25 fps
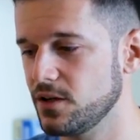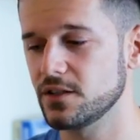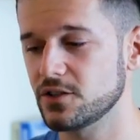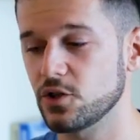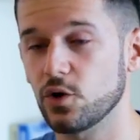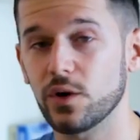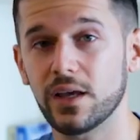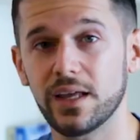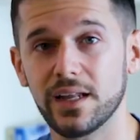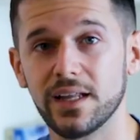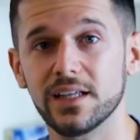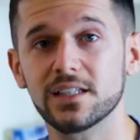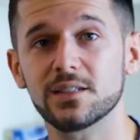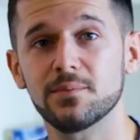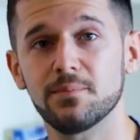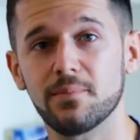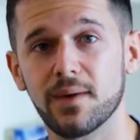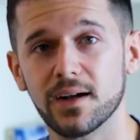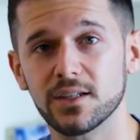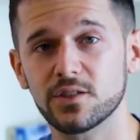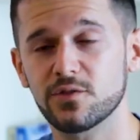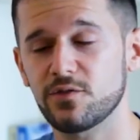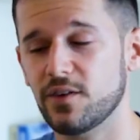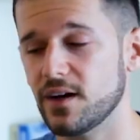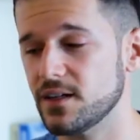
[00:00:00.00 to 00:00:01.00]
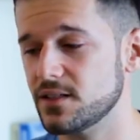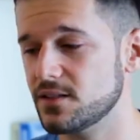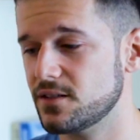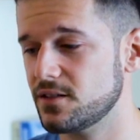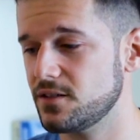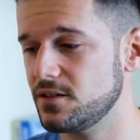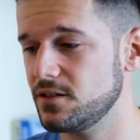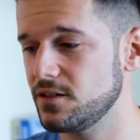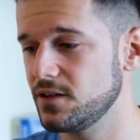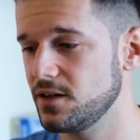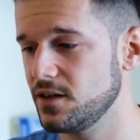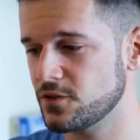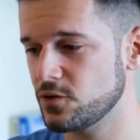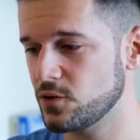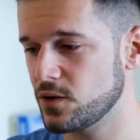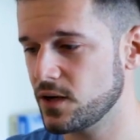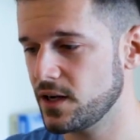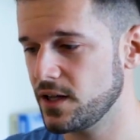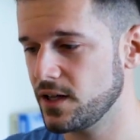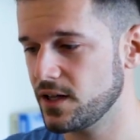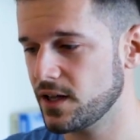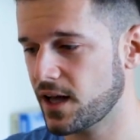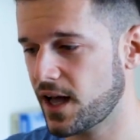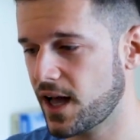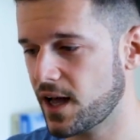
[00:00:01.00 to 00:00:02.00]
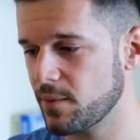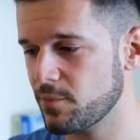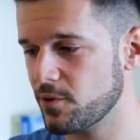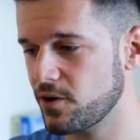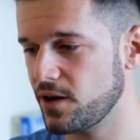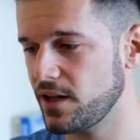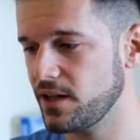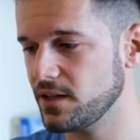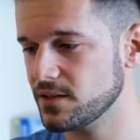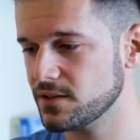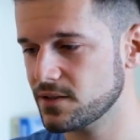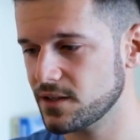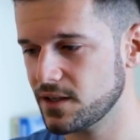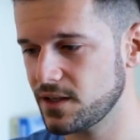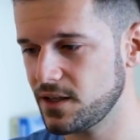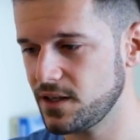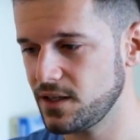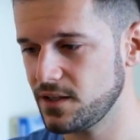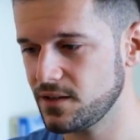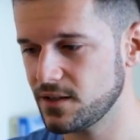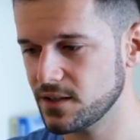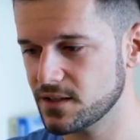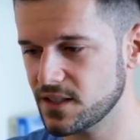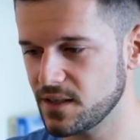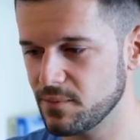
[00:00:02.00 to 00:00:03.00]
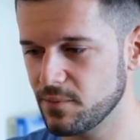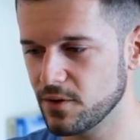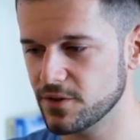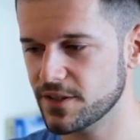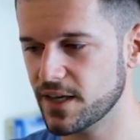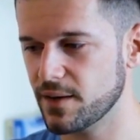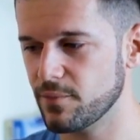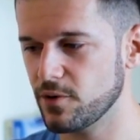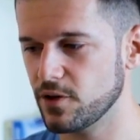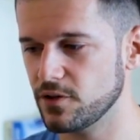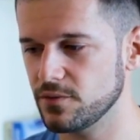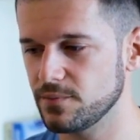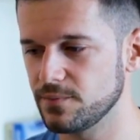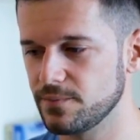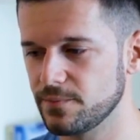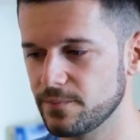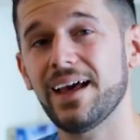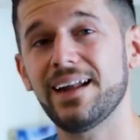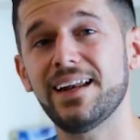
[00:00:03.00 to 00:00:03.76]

so it is much faster to click hyperlinks in the simple table.